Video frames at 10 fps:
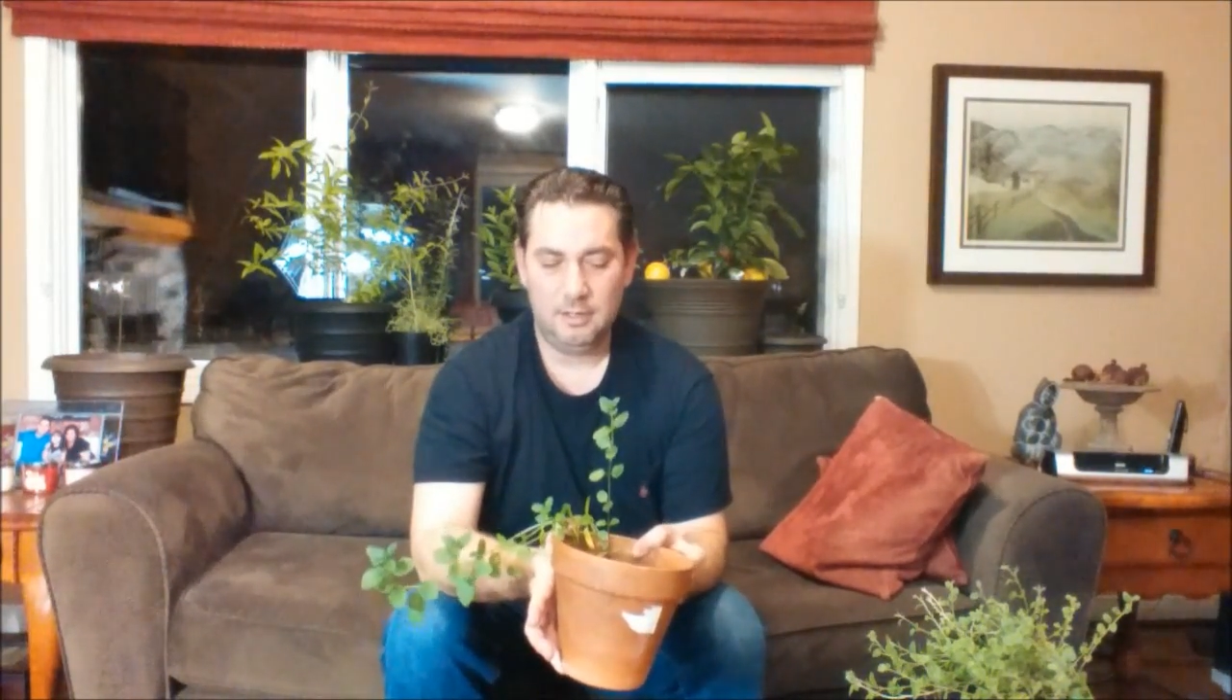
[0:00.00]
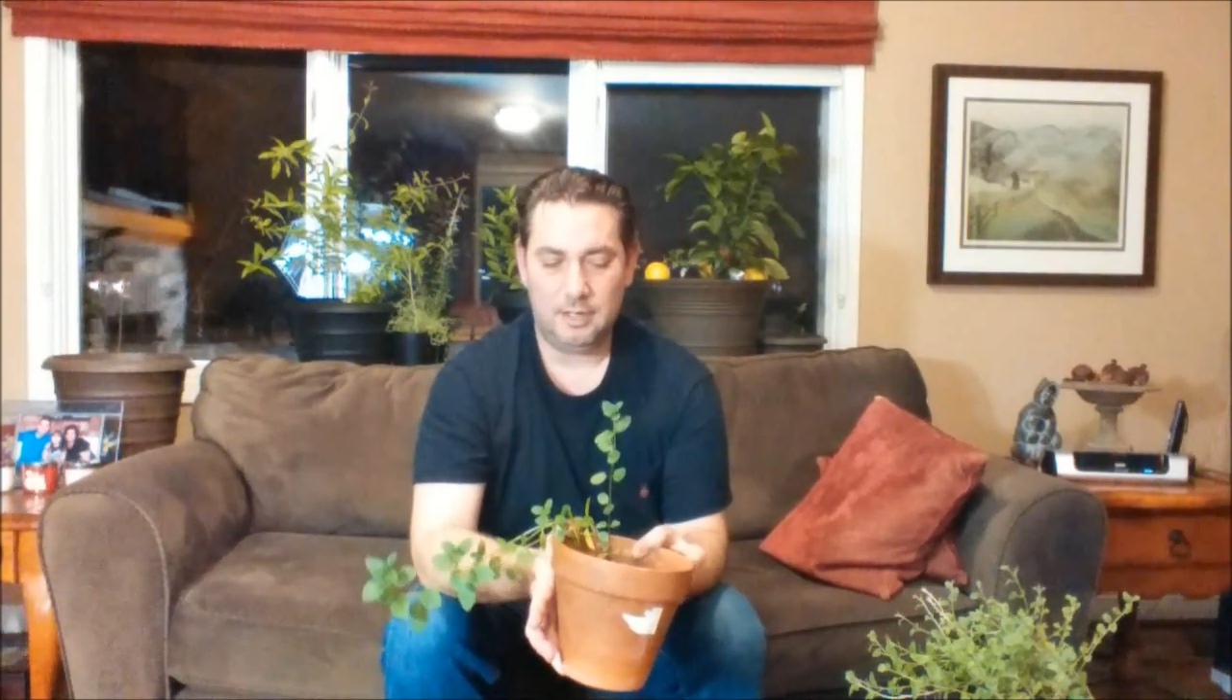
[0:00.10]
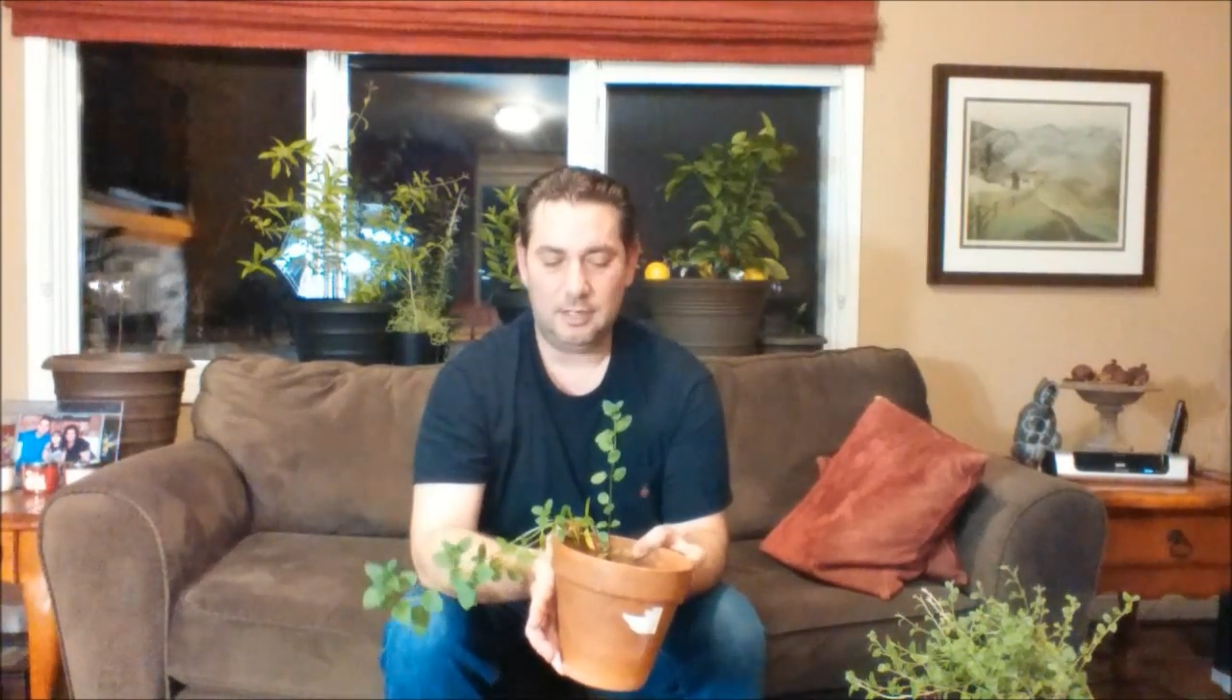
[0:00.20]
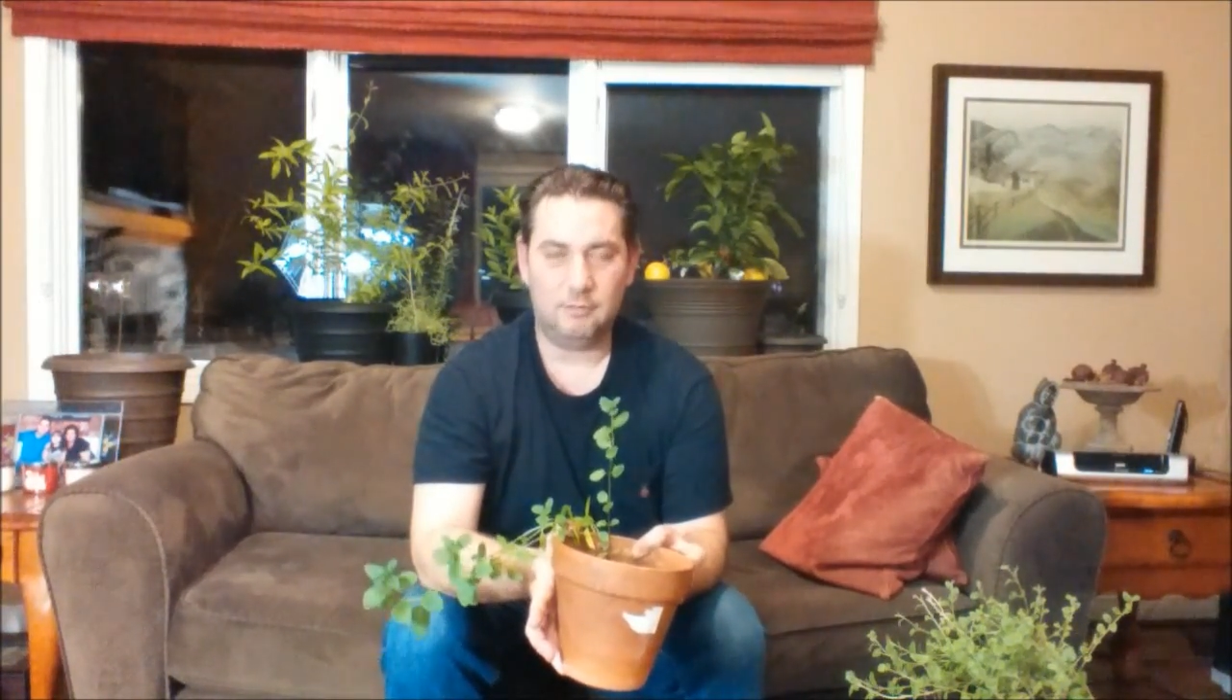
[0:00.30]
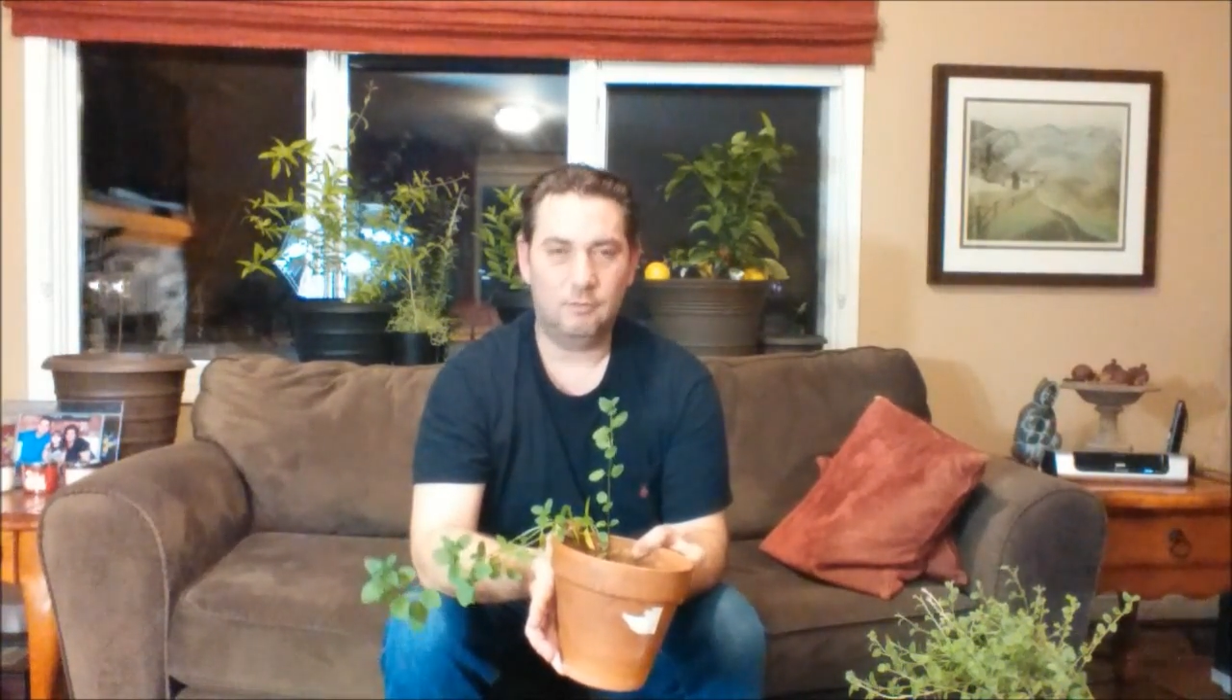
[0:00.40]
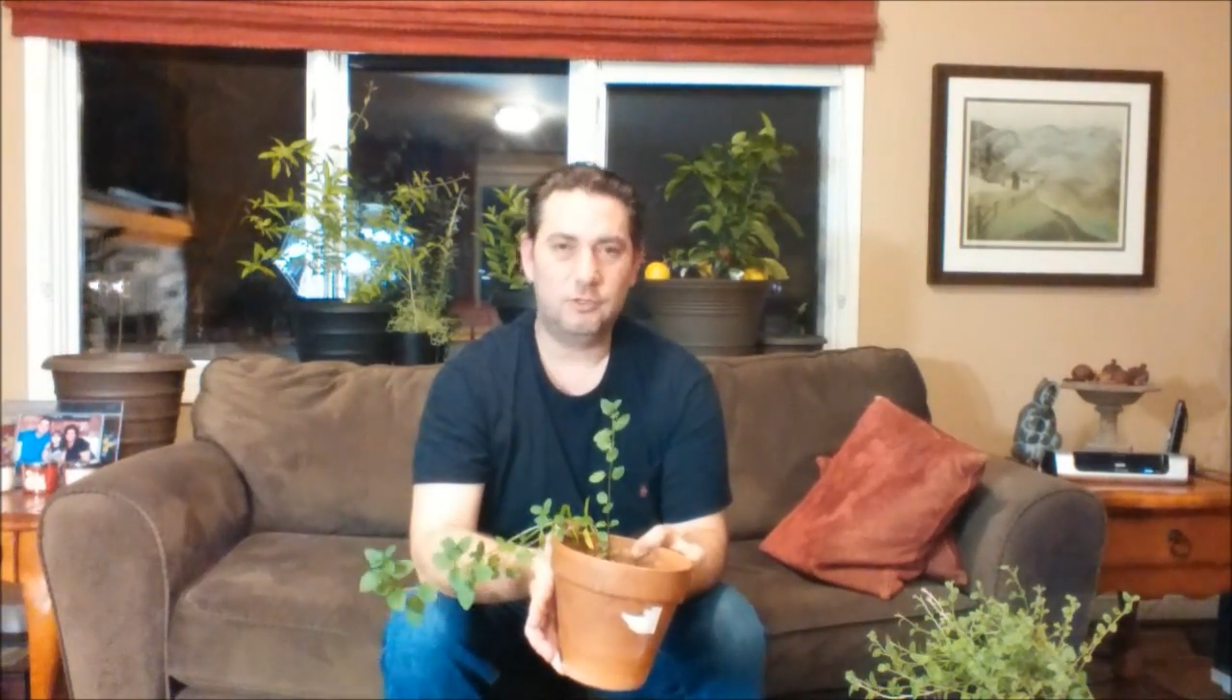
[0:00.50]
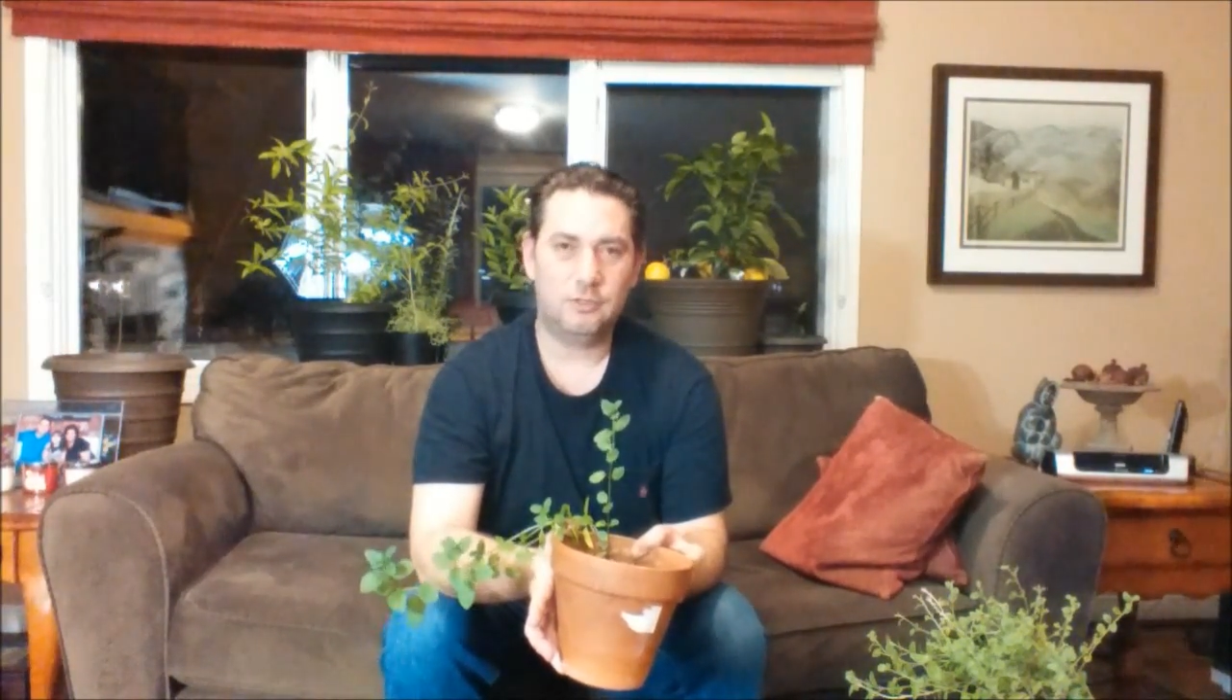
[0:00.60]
and it grows